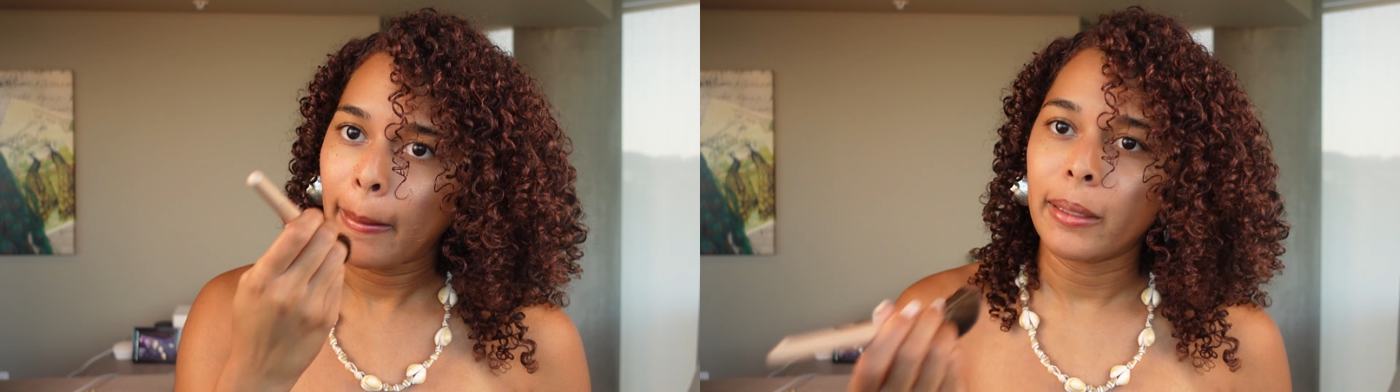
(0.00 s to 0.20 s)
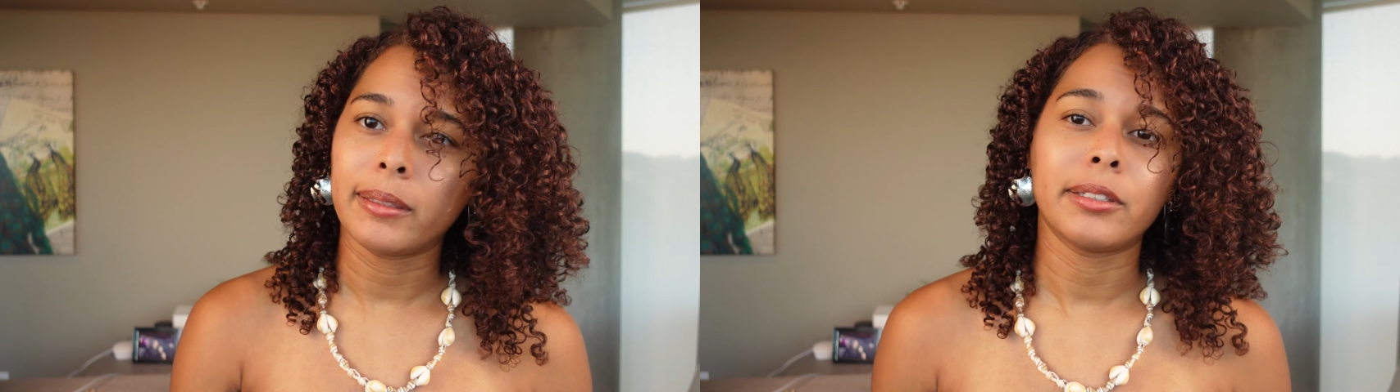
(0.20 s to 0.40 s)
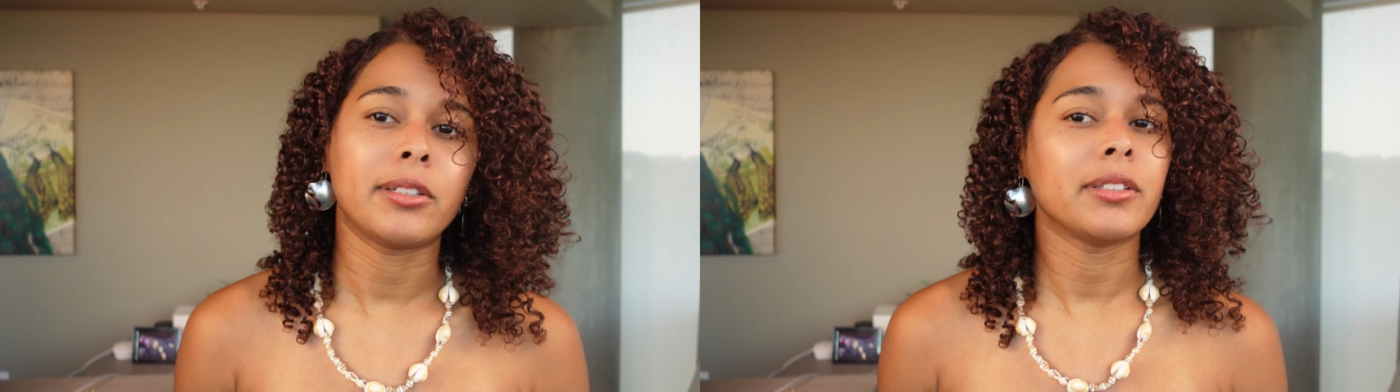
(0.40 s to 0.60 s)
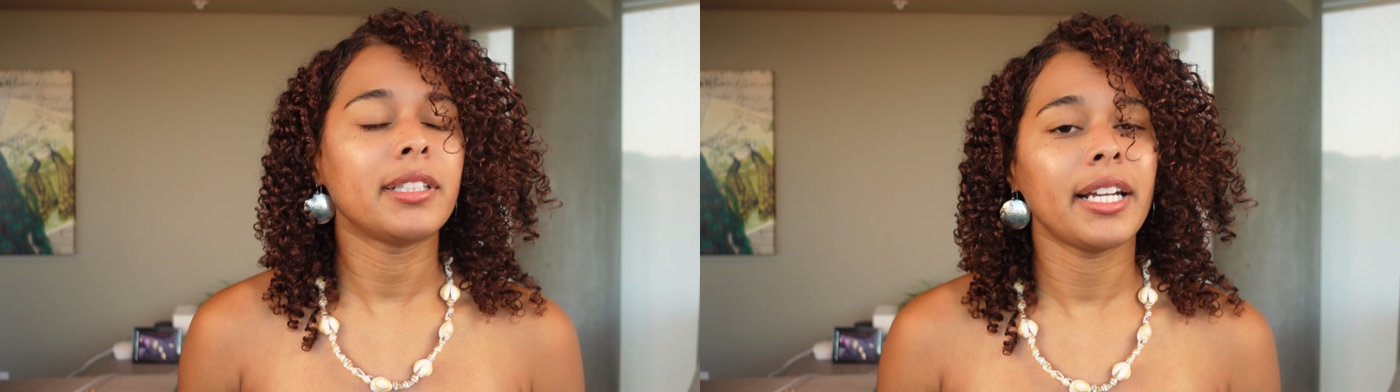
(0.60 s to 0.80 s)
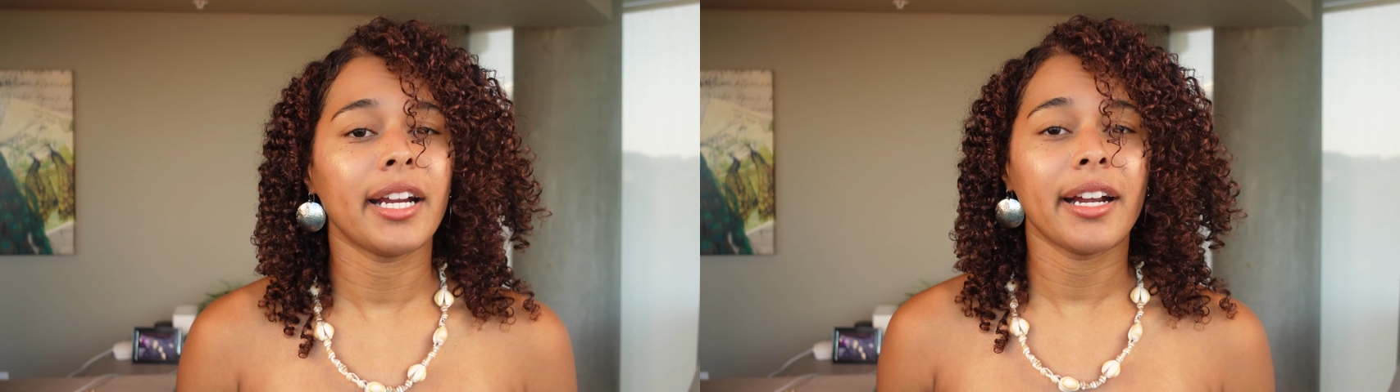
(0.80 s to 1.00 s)
a little
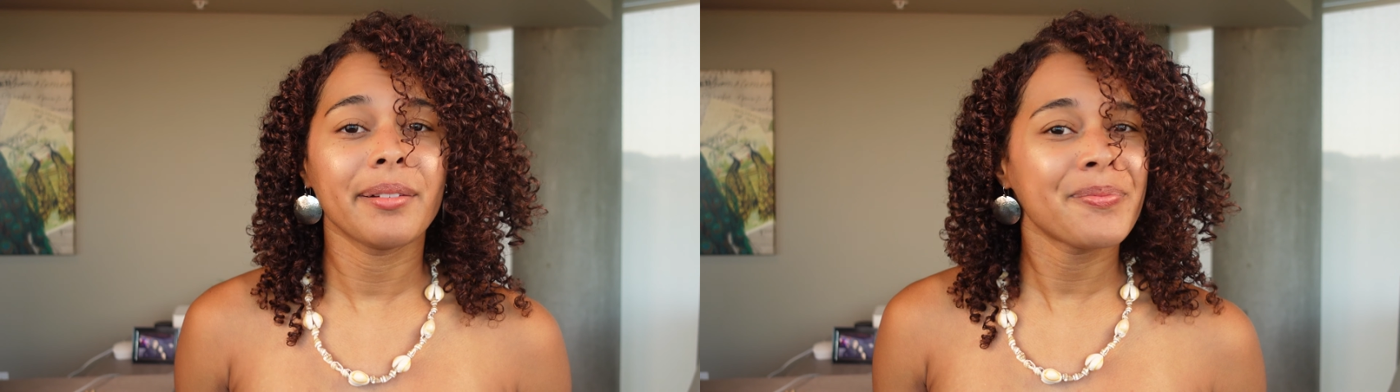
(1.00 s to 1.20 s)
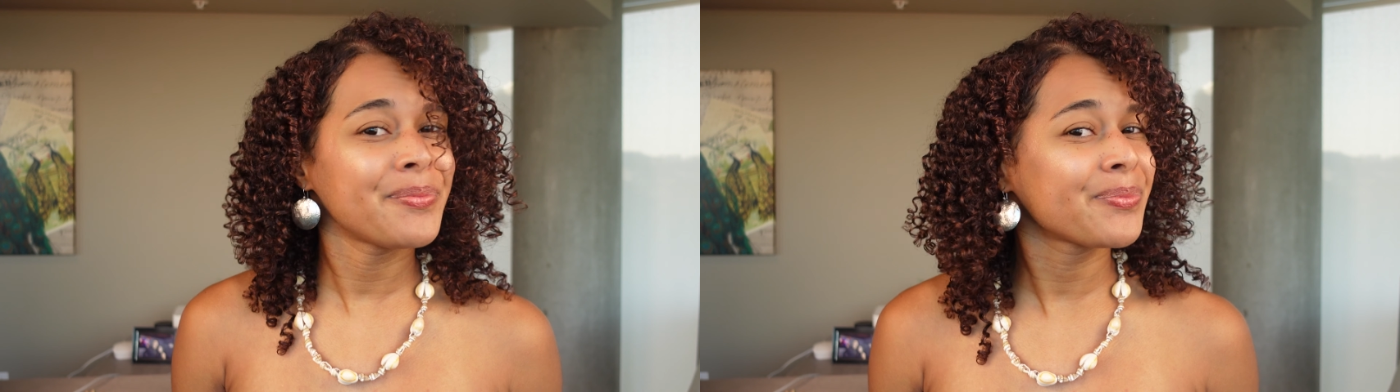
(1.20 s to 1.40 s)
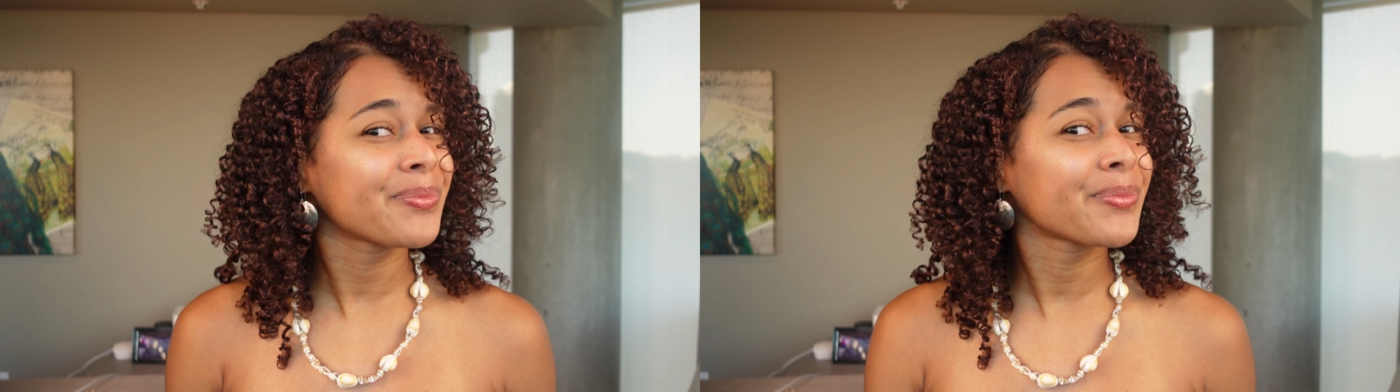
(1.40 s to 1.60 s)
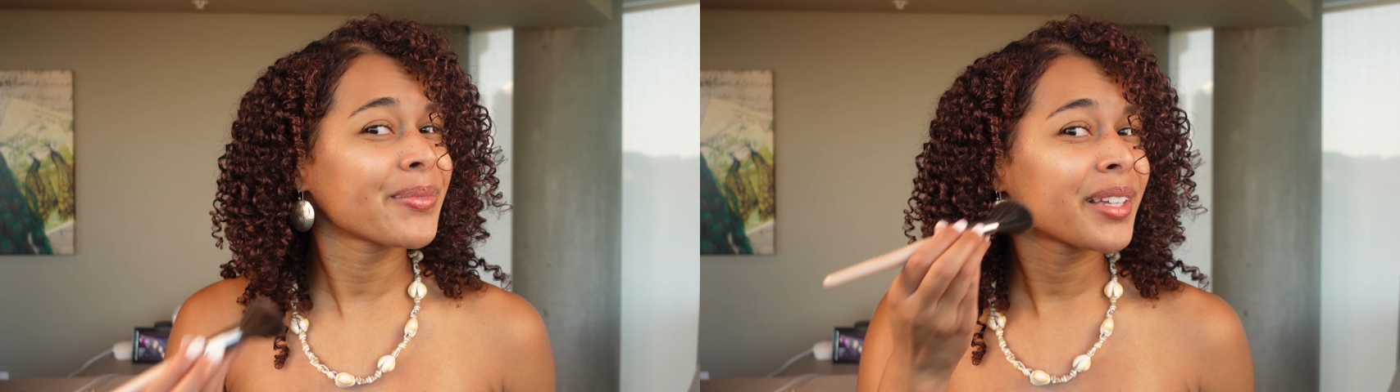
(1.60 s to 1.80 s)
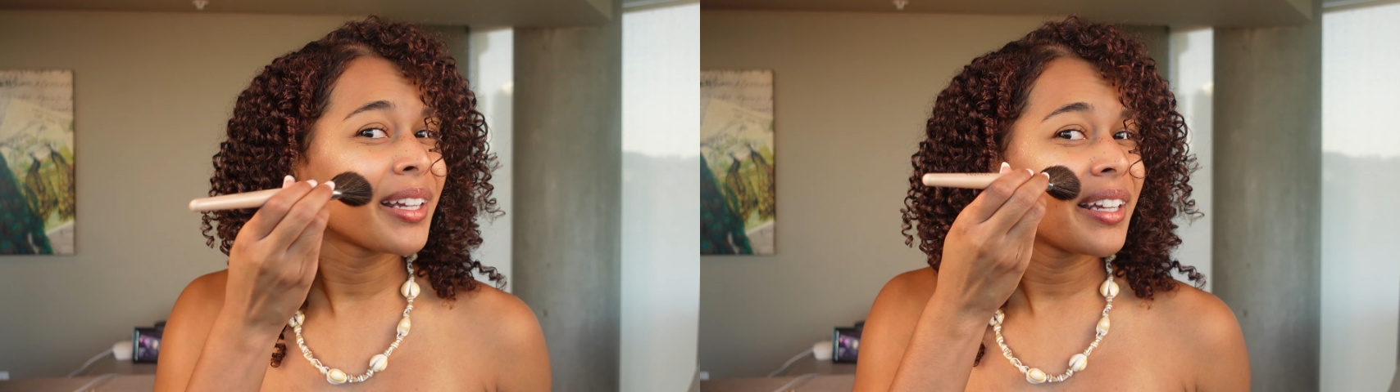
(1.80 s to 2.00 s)
there.
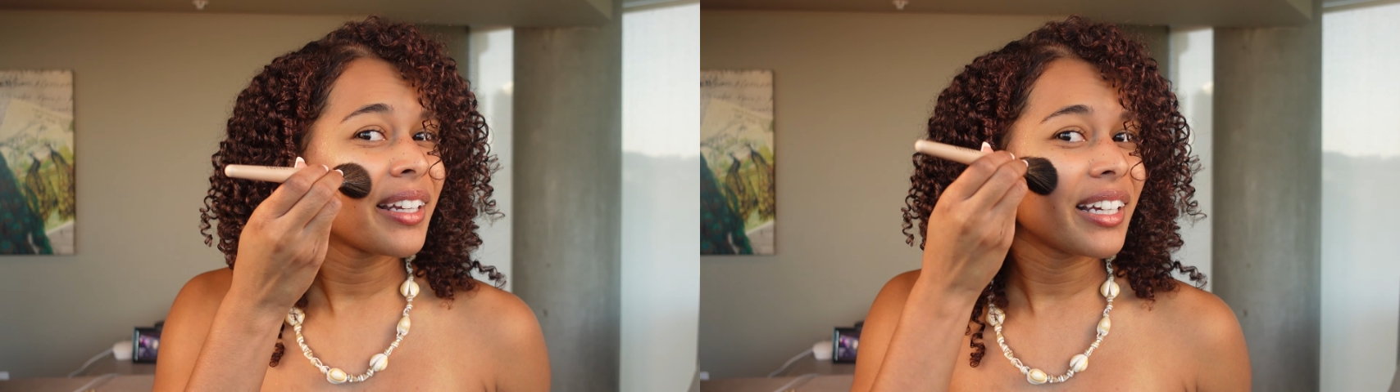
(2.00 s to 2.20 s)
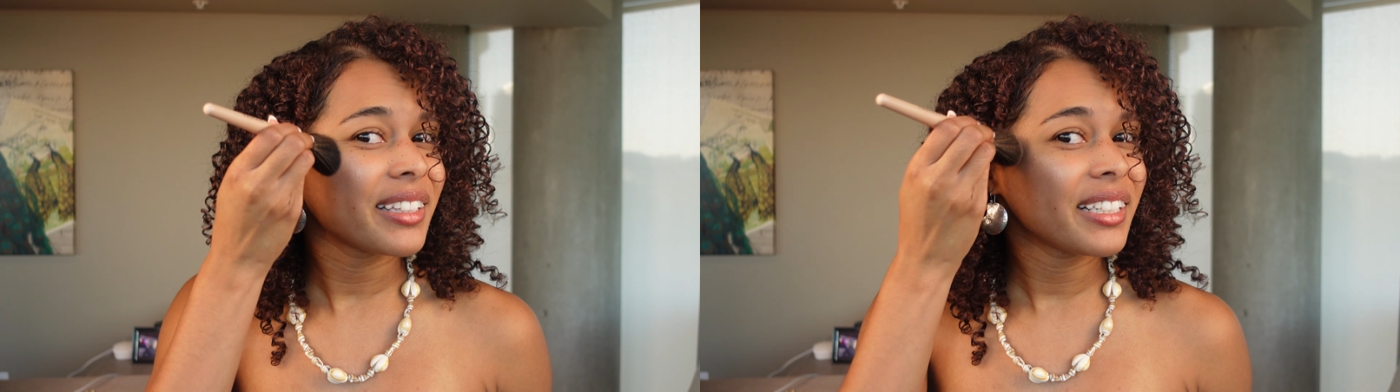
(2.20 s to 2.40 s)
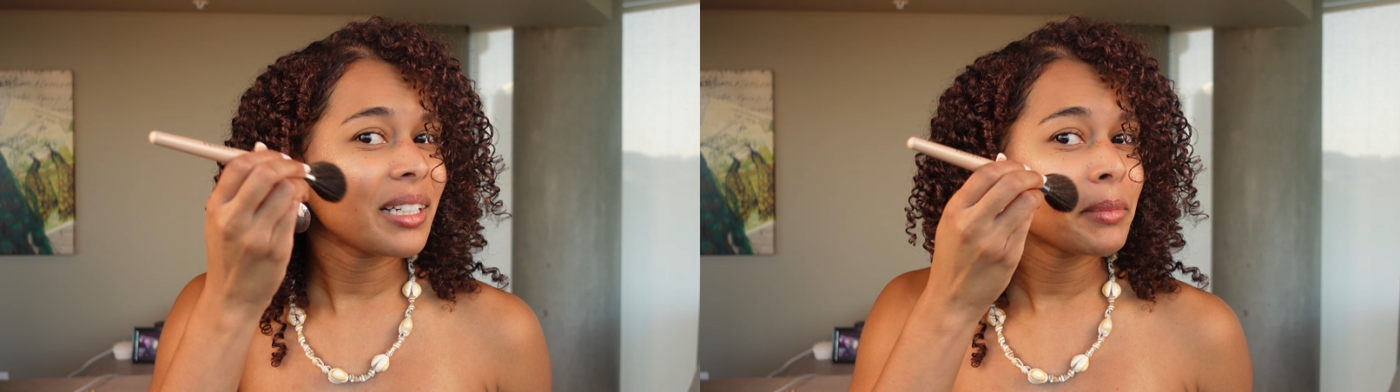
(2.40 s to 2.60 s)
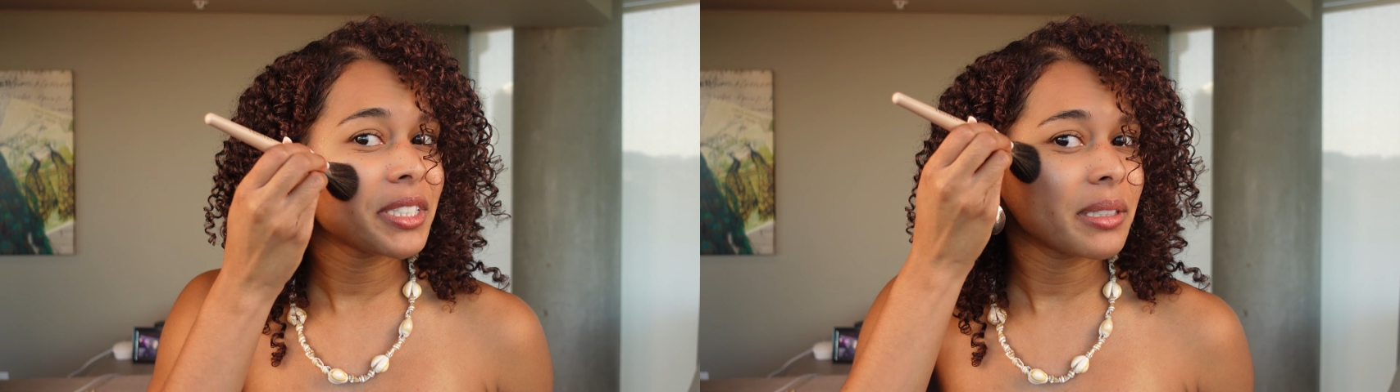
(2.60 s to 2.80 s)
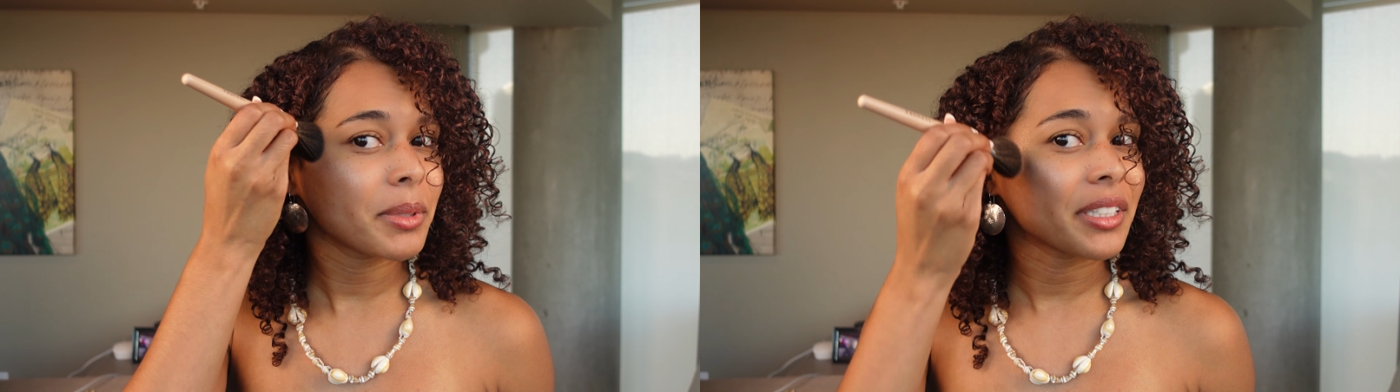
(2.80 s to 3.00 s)
I think I'm
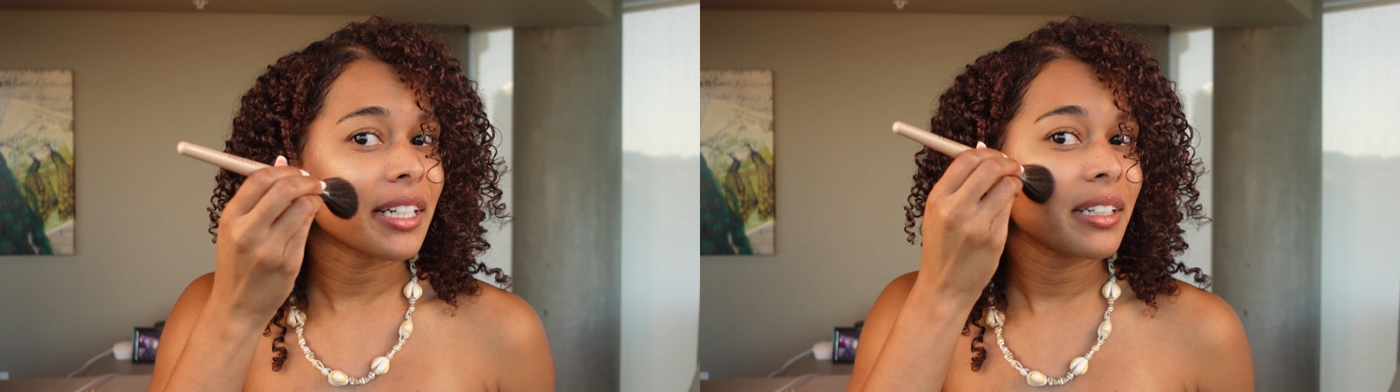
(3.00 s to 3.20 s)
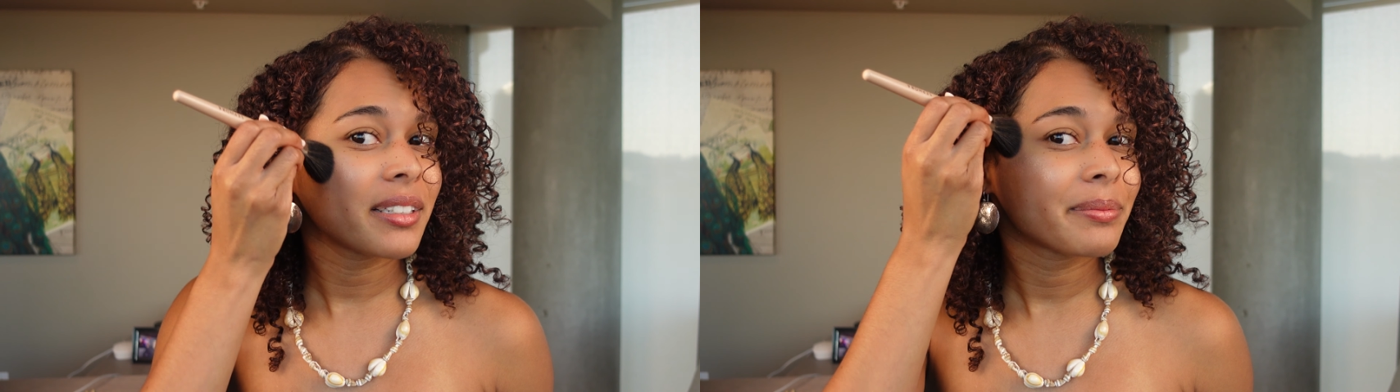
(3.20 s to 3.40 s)
shimmering.